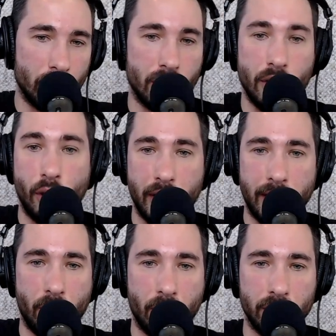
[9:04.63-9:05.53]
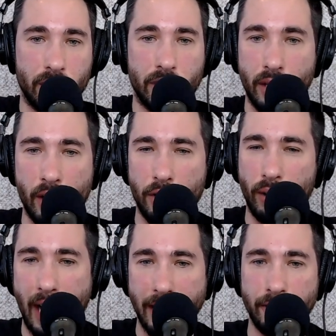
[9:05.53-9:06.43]
yours and only yours, and,
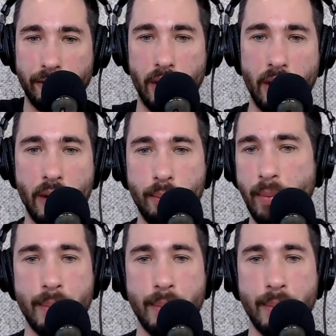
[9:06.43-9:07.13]
and not kind of